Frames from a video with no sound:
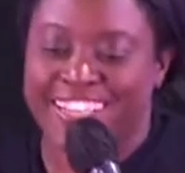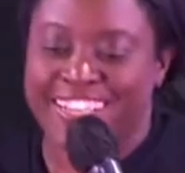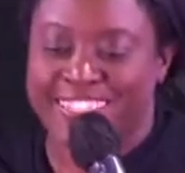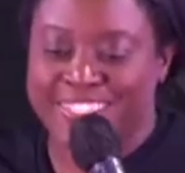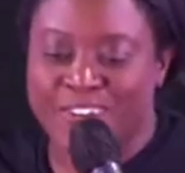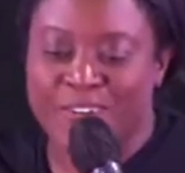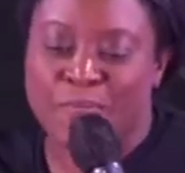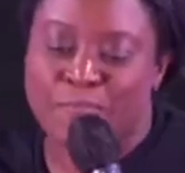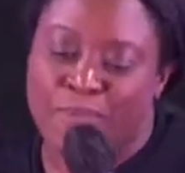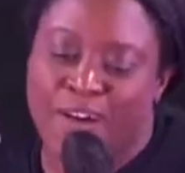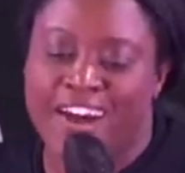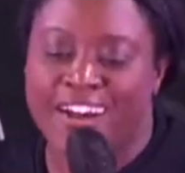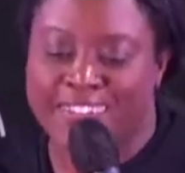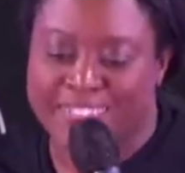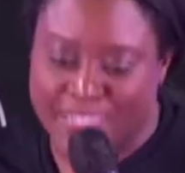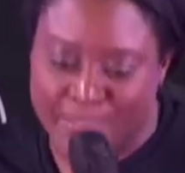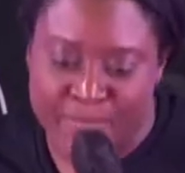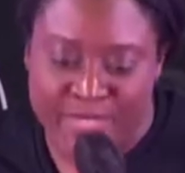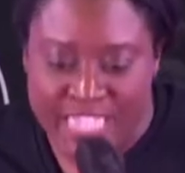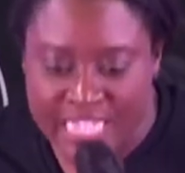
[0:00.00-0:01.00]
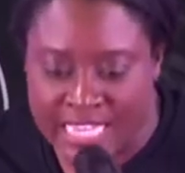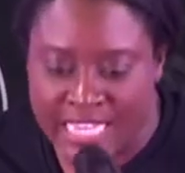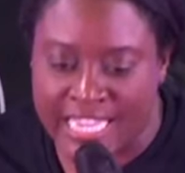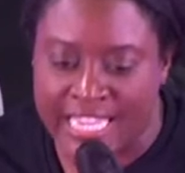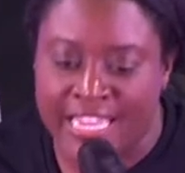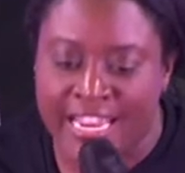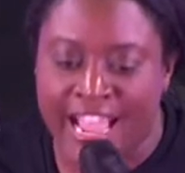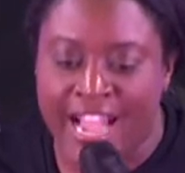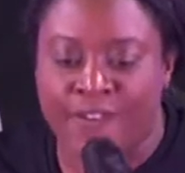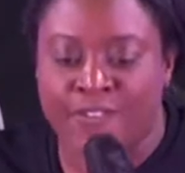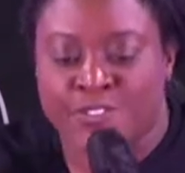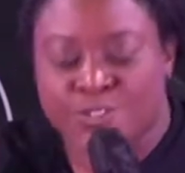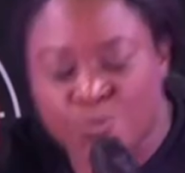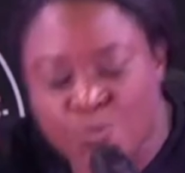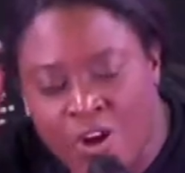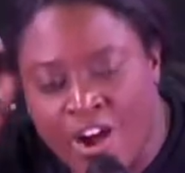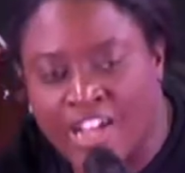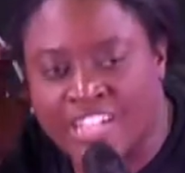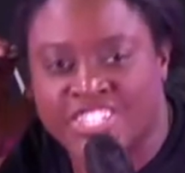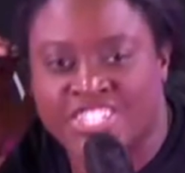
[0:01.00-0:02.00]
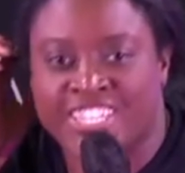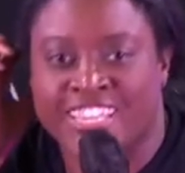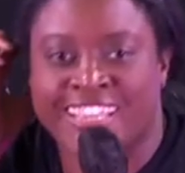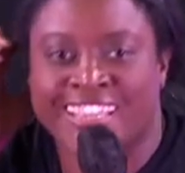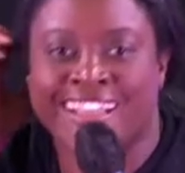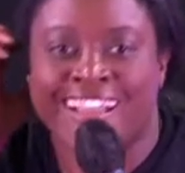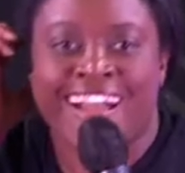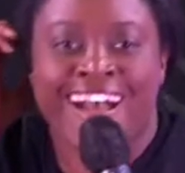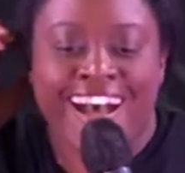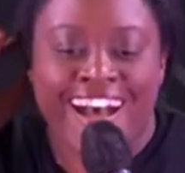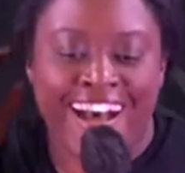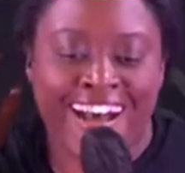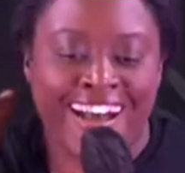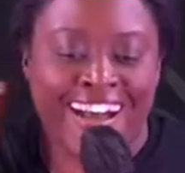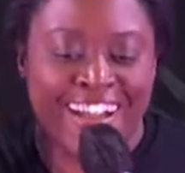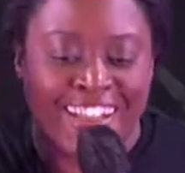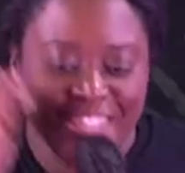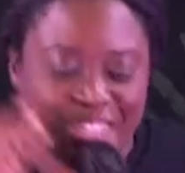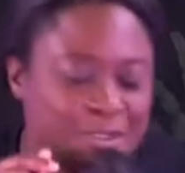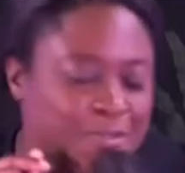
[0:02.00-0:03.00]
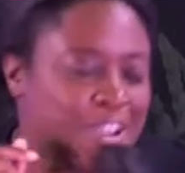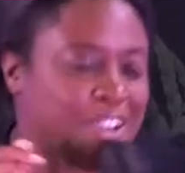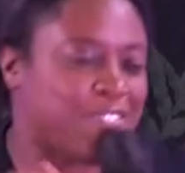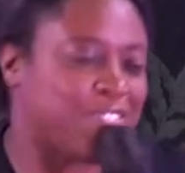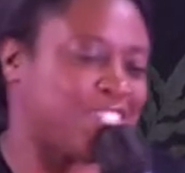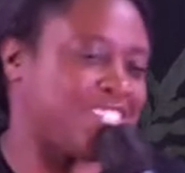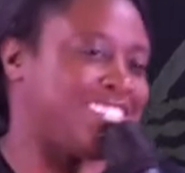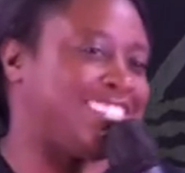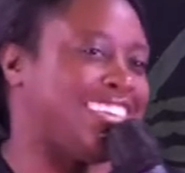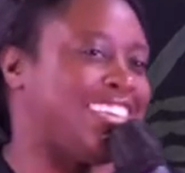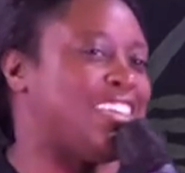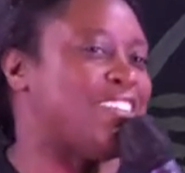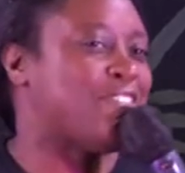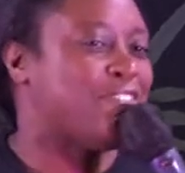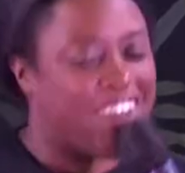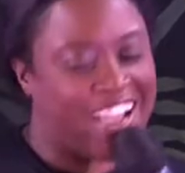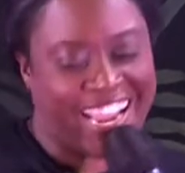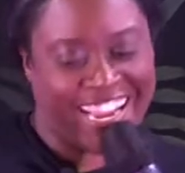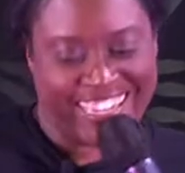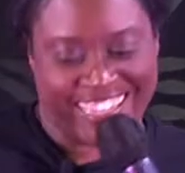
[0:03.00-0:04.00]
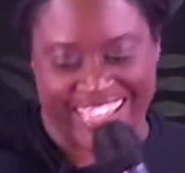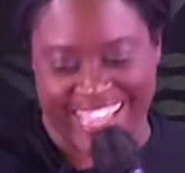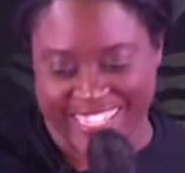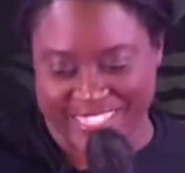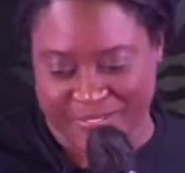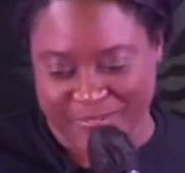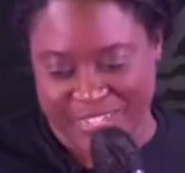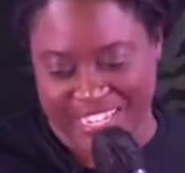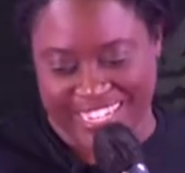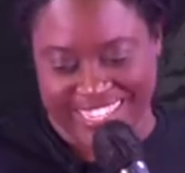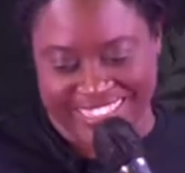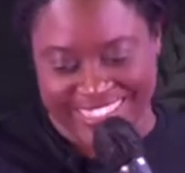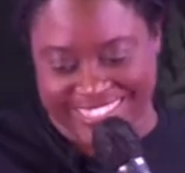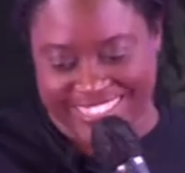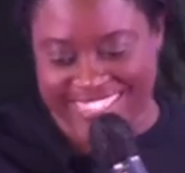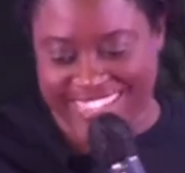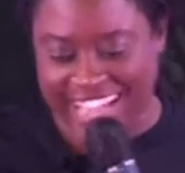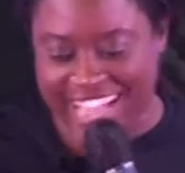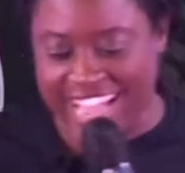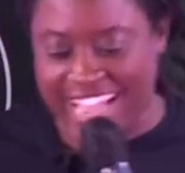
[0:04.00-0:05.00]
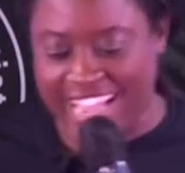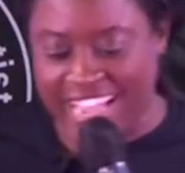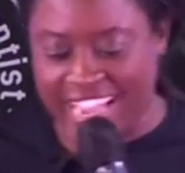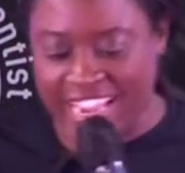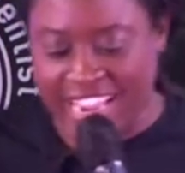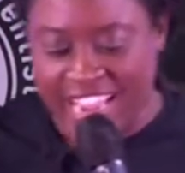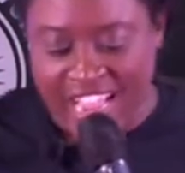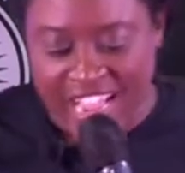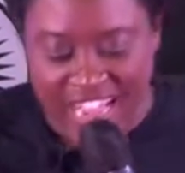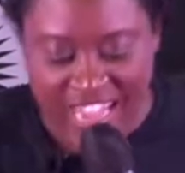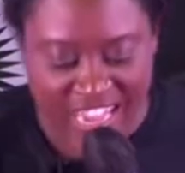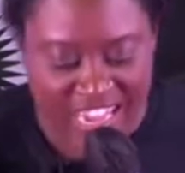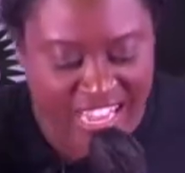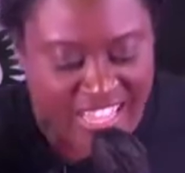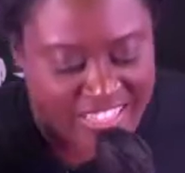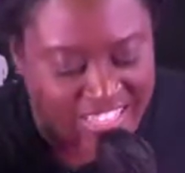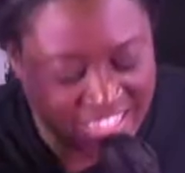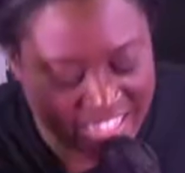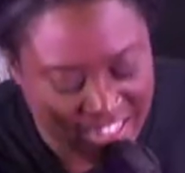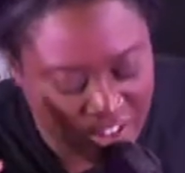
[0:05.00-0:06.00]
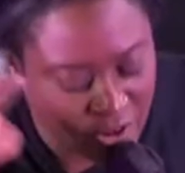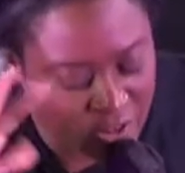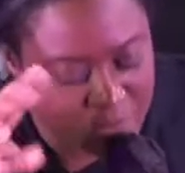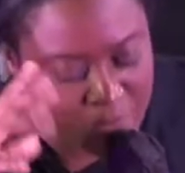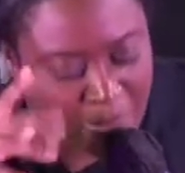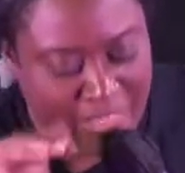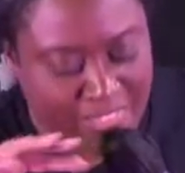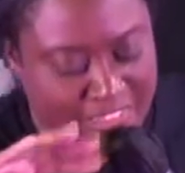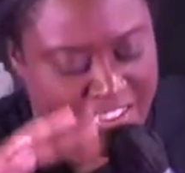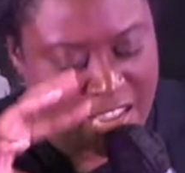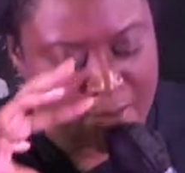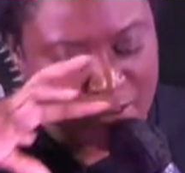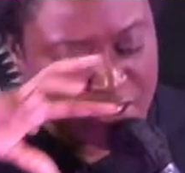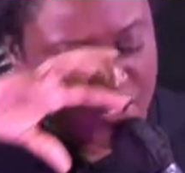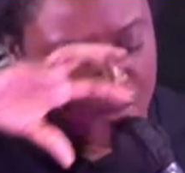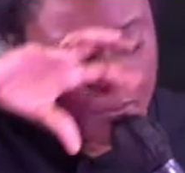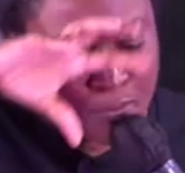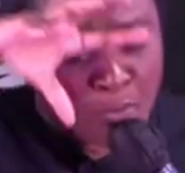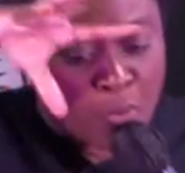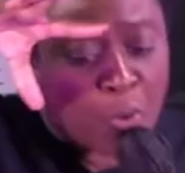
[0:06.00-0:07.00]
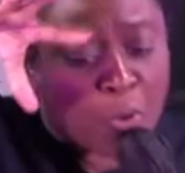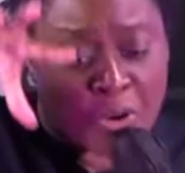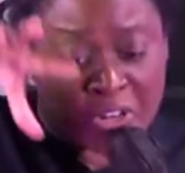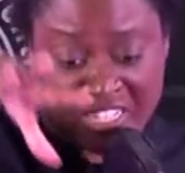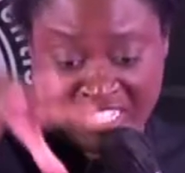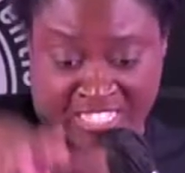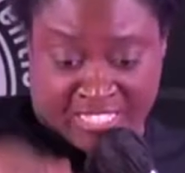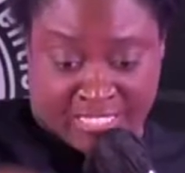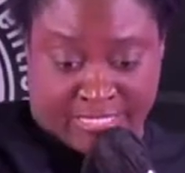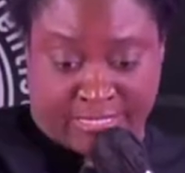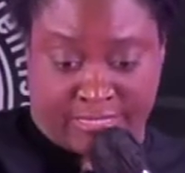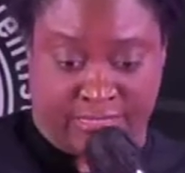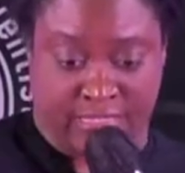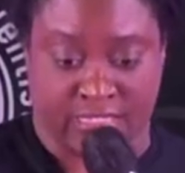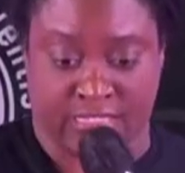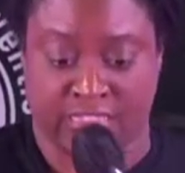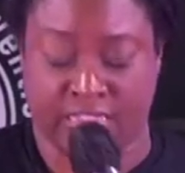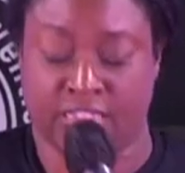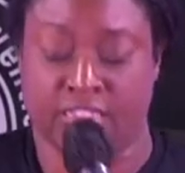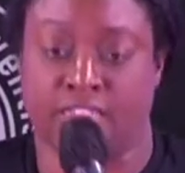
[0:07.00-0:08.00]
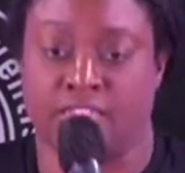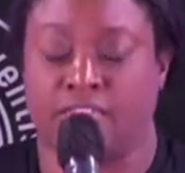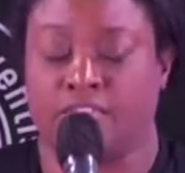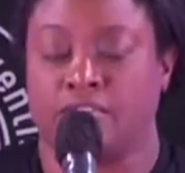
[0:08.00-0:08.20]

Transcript: Don't box me in. I was watching a UFC fight last week, and this guy, he goes by the name of Boris,